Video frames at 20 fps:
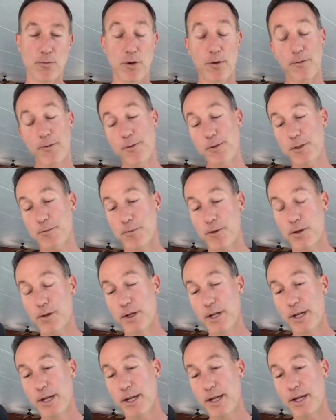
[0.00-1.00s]
Well, first of all,
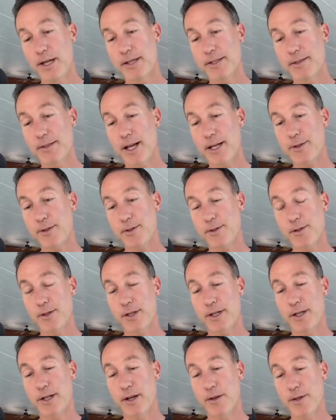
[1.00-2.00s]
it's not just
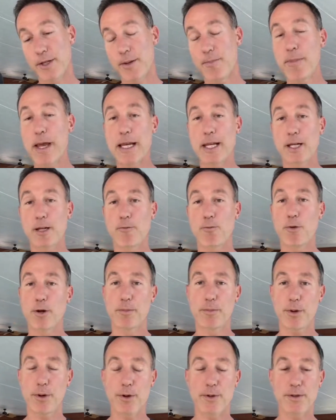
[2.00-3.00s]
the opinion of
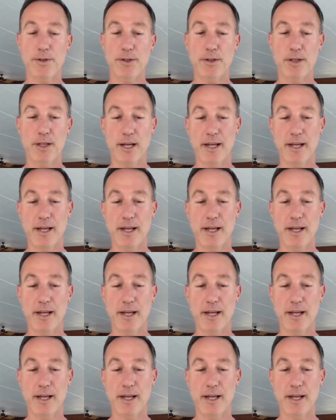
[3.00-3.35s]
one person.